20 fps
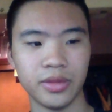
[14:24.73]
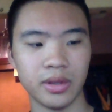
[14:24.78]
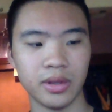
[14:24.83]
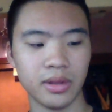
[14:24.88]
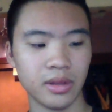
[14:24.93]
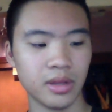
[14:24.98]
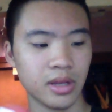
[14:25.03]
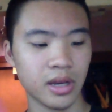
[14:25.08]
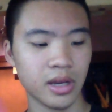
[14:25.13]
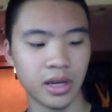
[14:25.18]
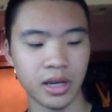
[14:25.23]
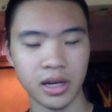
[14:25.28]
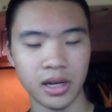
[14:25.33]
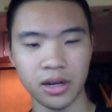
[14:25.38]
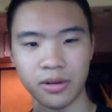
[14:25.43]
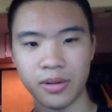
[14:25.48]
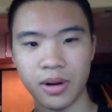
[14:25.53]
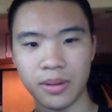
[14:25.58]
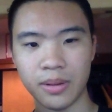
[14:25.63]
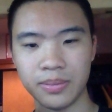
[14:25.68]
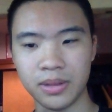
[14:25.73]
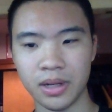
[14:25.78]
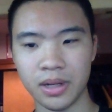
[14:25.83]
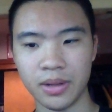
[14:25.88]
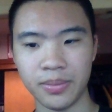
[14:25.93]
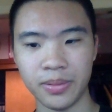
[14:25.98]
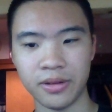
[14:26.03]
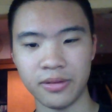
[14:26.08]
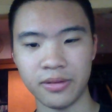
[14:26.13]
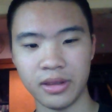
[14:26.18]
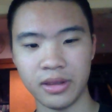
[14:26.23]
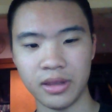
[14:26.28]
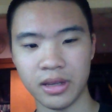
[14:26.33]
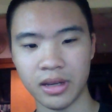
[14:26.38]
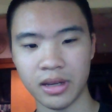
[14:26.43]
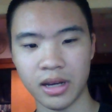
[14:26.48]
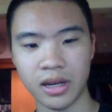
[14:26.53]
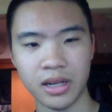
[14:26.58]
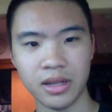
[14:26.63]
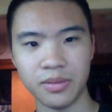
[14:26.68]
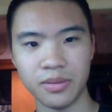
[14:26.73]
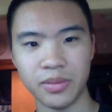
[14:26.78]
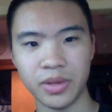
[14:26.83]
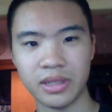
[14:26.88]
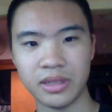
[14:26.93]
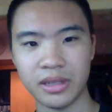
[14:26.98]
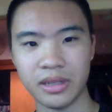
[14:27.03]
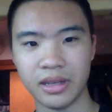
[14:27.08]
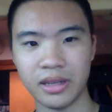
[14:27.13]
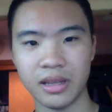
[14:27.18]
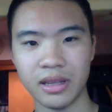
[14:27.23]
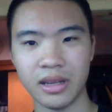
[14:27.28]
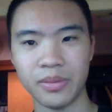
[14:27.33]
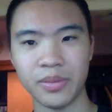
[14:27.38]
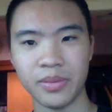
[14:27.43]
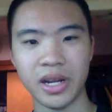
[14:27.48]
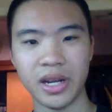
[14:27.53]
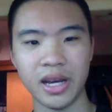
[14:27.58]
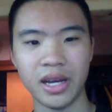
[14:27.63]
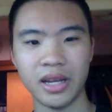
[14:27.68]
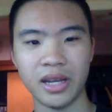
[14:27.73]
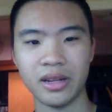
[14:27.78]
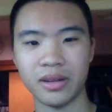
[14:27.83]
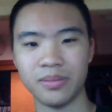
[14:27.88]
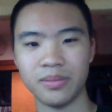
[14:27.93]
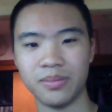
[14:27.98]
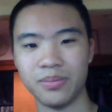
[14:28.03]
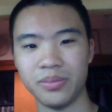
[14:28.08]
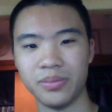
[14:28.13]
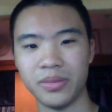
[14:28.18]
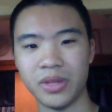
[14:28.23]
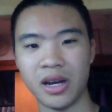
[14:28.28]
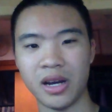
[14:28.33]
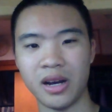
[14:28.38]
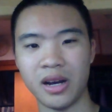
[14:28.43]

I got it wrapped up and everything. I didn't miss it. I mean, I had a knot